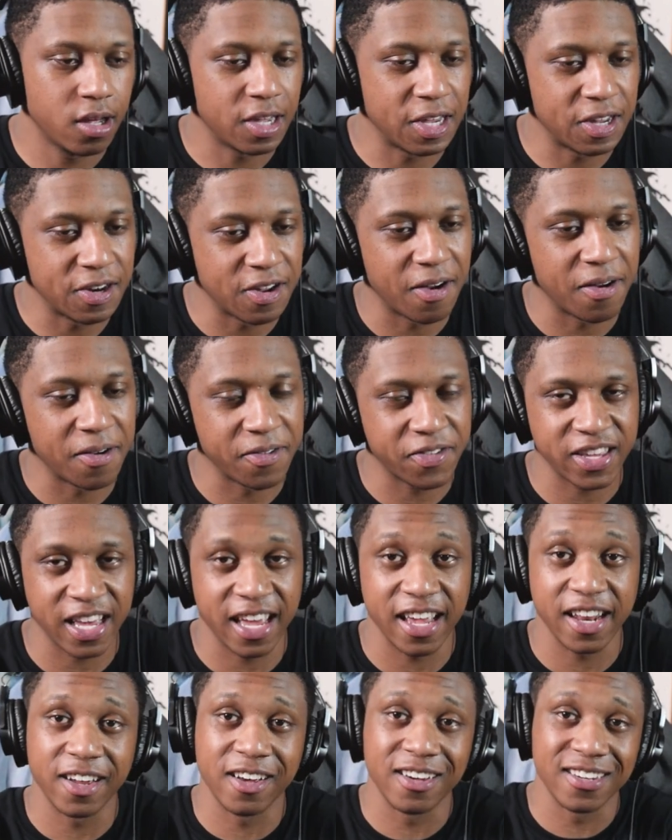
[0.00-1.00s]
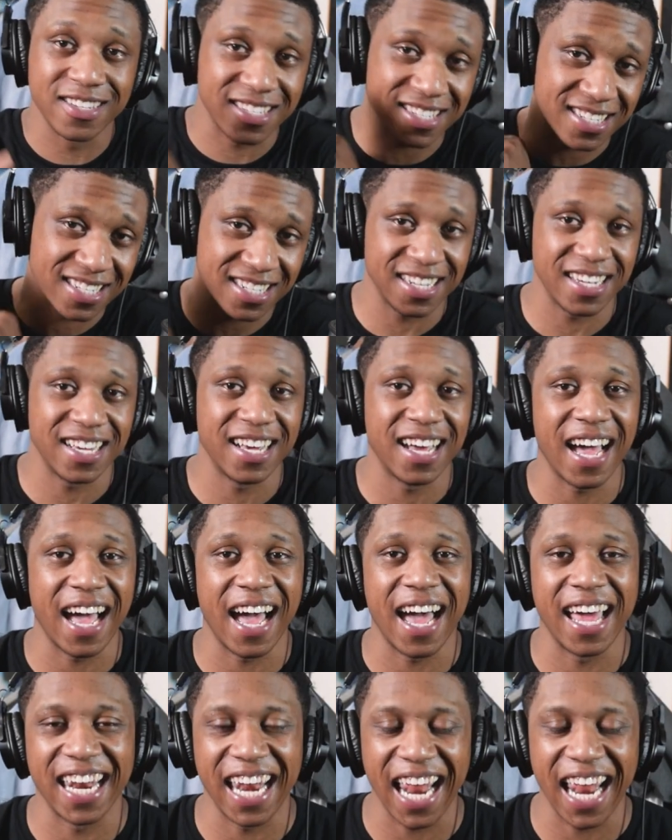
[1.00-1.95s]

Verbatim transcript: you know what I'm saying, those Ah,